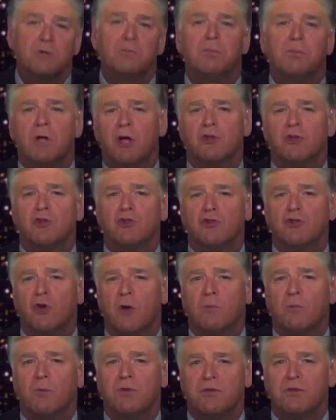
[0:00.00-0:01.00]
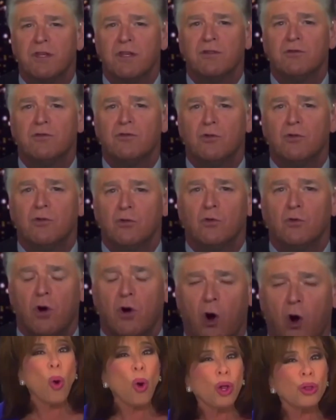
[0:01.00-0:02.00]
Fox News, spent most of
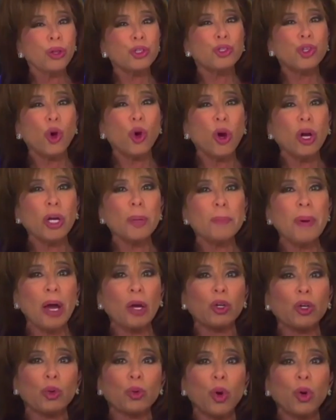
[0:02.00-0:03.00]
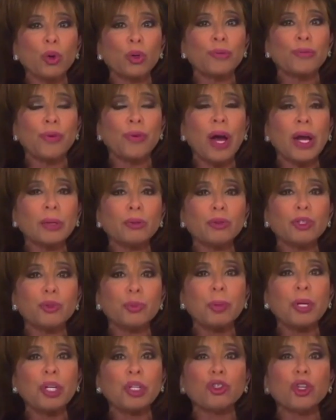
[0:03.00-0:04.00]
February portraying COVID as under
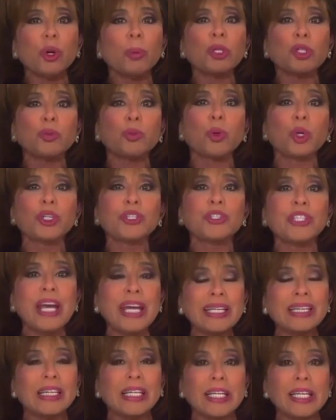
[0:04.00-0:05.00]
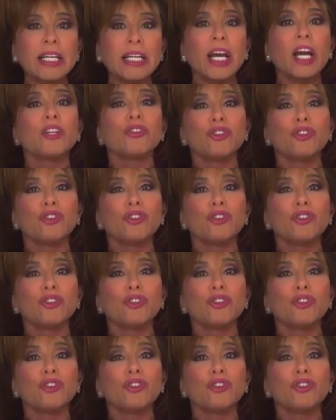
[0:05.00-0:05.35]
control and a Democratic hoax.